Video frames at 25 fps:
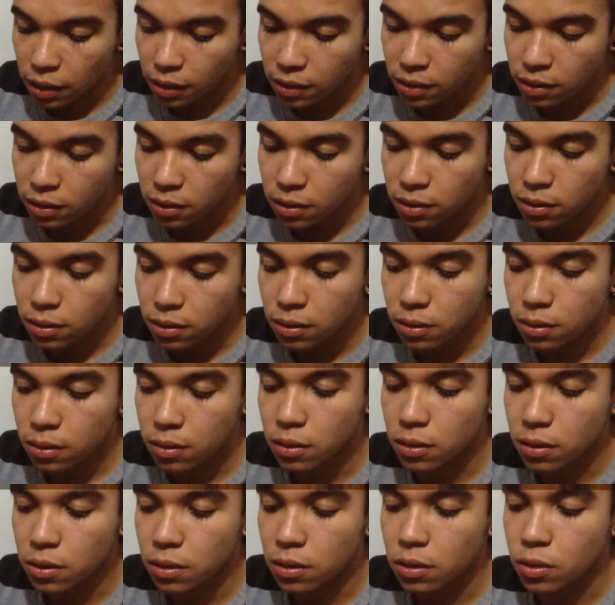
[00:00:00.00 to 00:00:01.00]
like this.
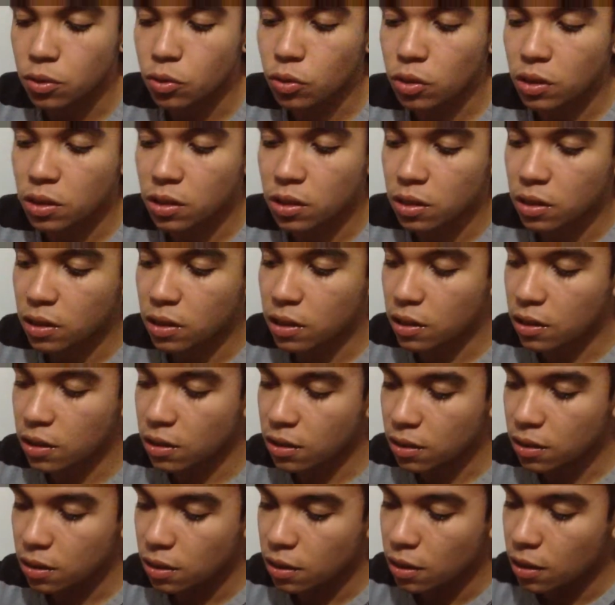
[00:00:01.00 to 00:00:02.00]
As you can see,
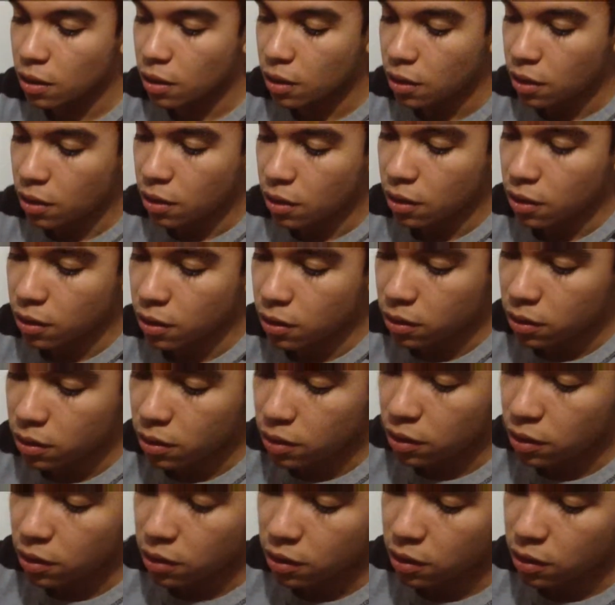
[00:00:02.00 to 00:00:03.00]
this is
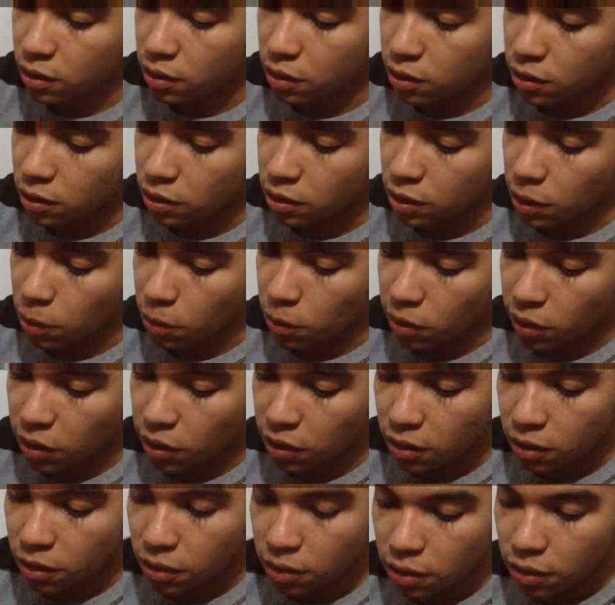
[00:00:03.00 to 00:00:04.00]
this same
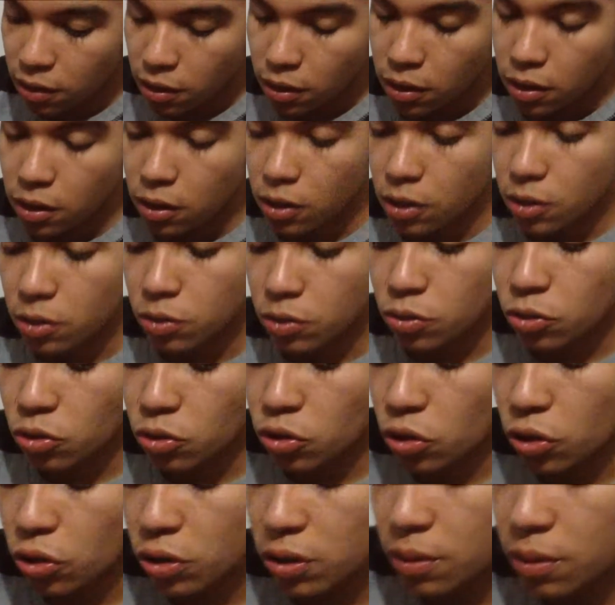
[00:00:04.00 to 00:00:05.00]
thing. So you
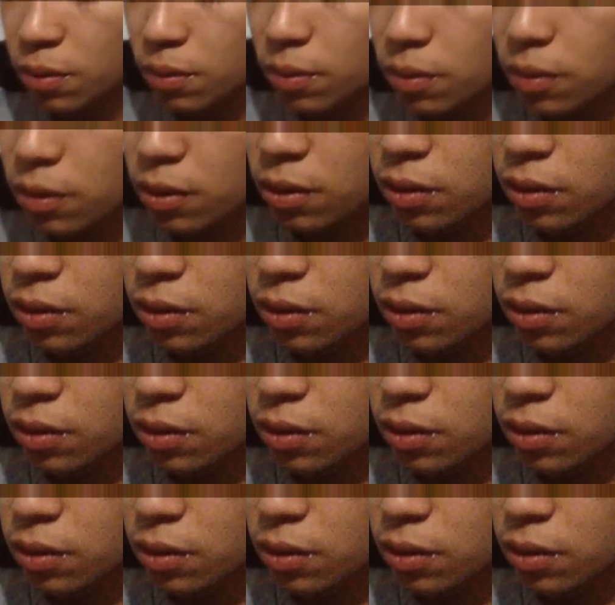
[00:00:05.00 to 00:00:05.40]
join them,